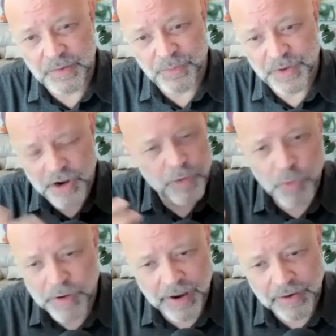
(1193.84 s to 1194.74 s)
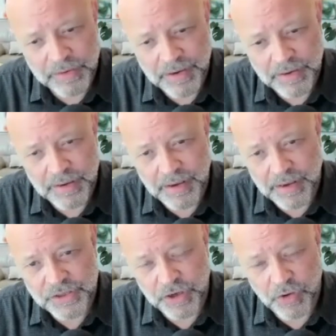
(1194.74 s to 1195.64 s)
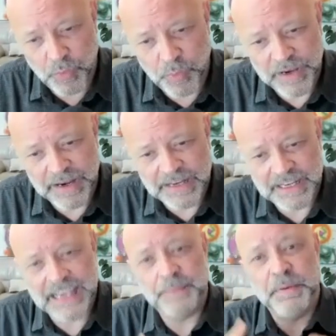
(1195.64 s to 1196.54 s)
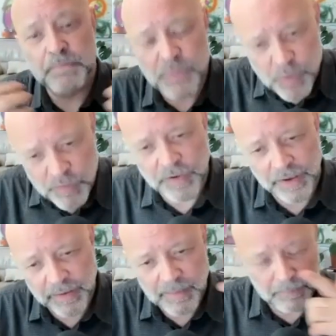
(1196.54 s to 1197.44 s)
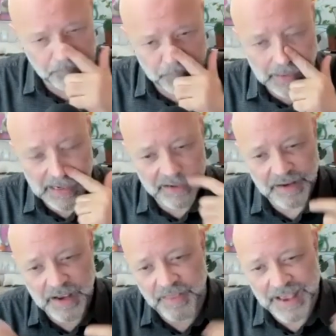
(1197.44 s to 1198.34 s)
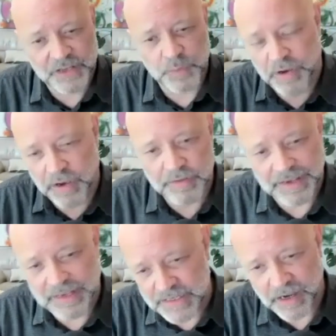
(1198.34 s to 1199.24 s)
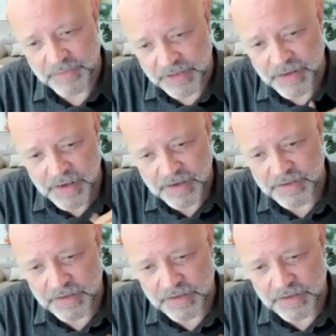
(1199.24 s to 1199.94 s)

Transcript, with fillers: we know more now so we need to keep it moving and and that's why i think it's time to to